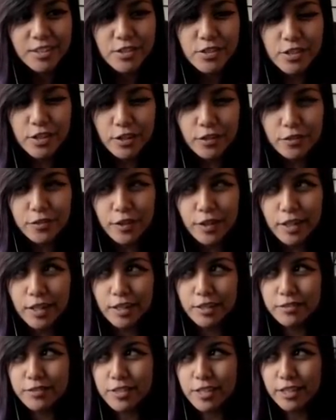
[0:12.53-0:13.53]
So far
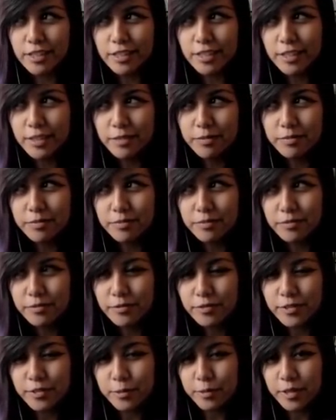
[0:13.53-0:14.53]
I've done them,
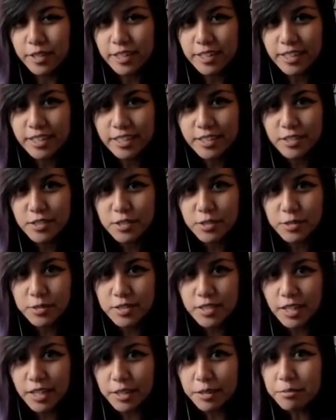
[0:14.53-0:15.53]
like 2
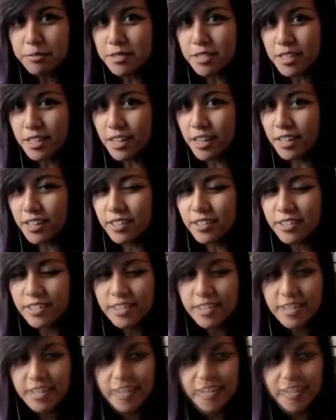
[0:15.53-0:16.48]
times now.